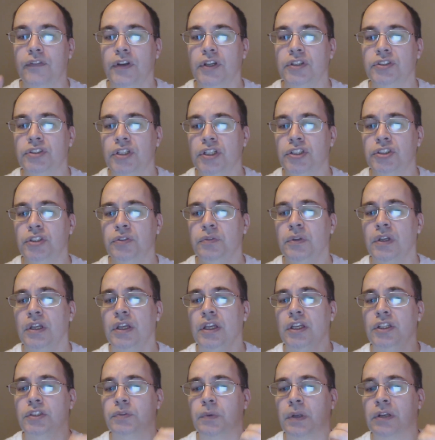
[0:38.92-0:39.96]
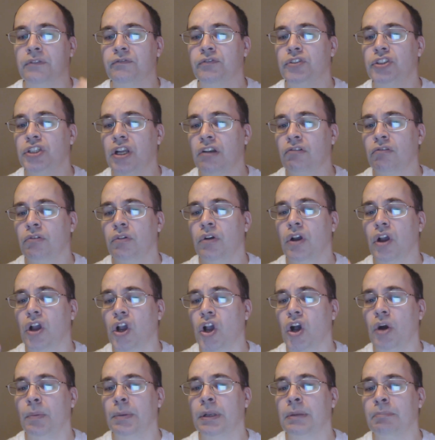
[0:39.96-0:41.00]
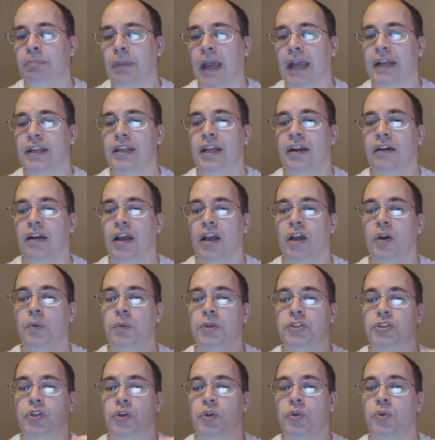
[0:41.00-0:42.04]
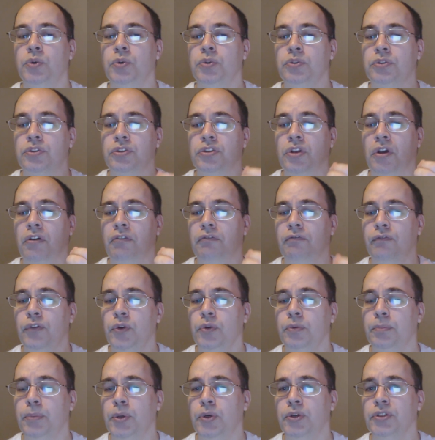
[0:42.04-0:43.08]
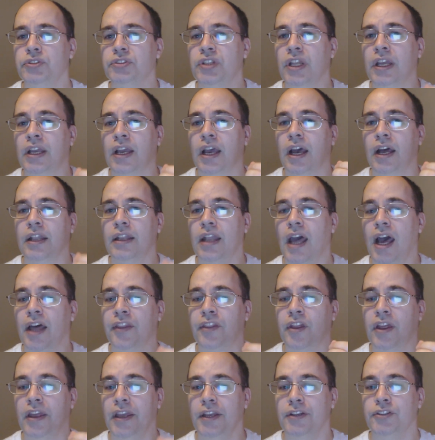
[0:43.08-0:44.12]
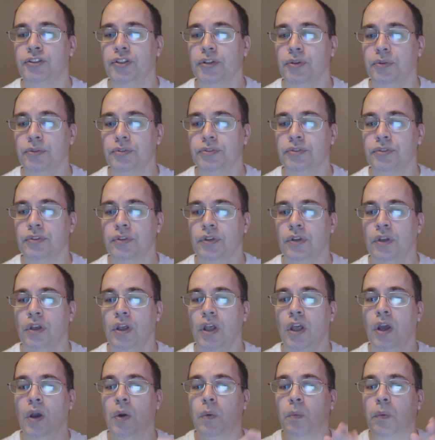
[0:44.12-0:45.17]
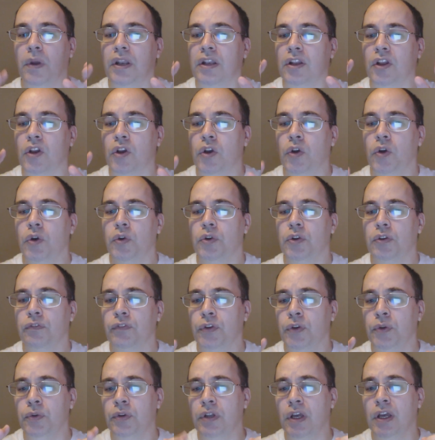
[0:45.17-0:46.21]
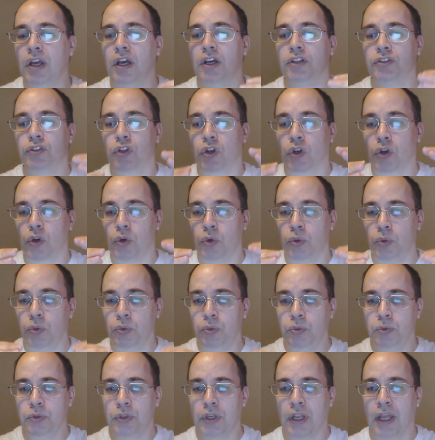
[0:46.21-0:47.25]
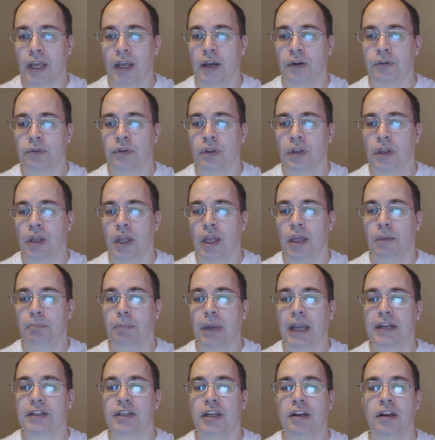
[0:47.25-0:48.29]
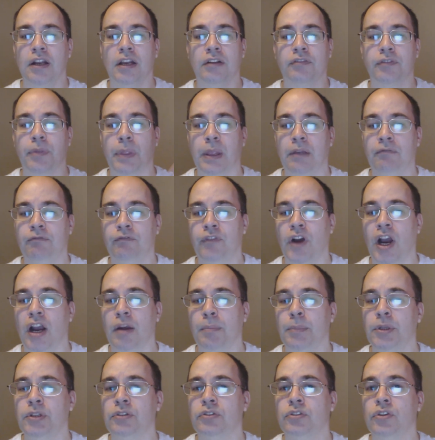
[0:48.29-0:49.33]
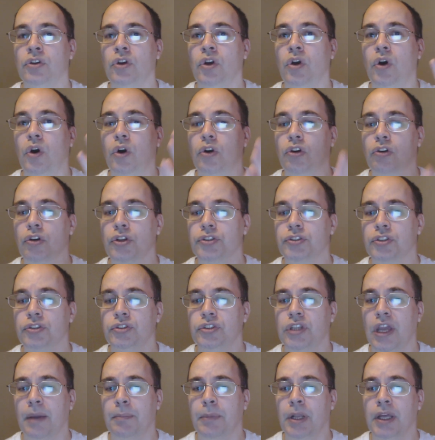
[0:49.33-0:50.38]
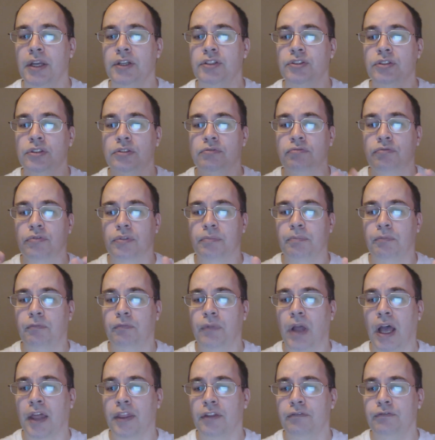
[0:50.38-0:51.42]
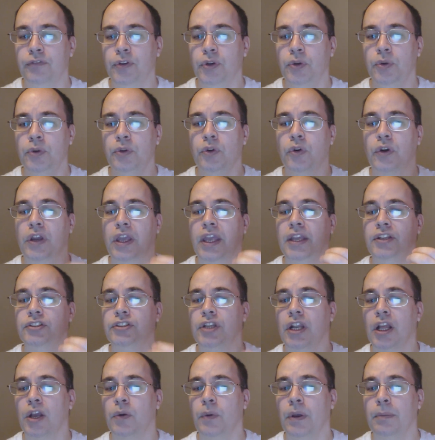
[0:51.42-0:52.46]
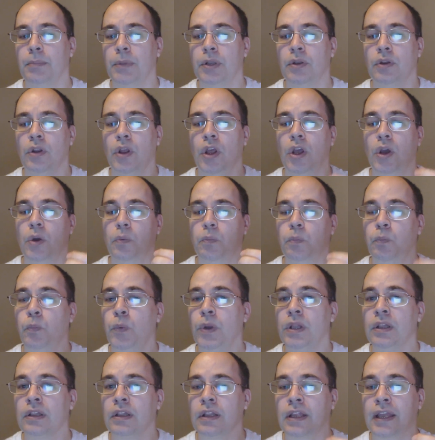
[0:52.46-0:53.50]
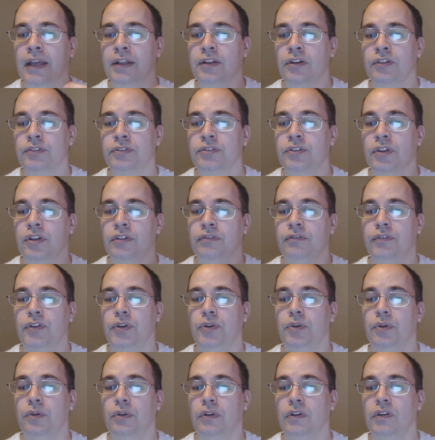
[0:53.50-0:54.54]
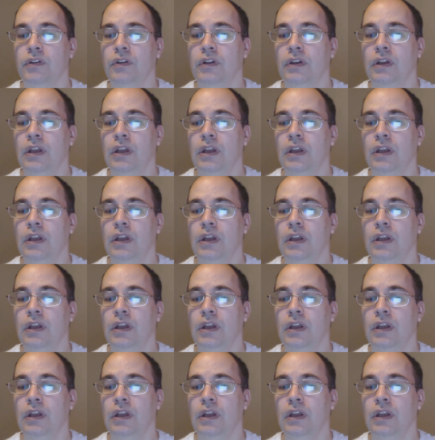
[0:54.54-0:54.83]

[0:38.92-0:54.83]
First issue is on a general common bacteria which cause food poisoning and other issues. When cooked food has cooled down, bacteria from the environment or cross-contamination from other food or kitchen equipment will get onto the food.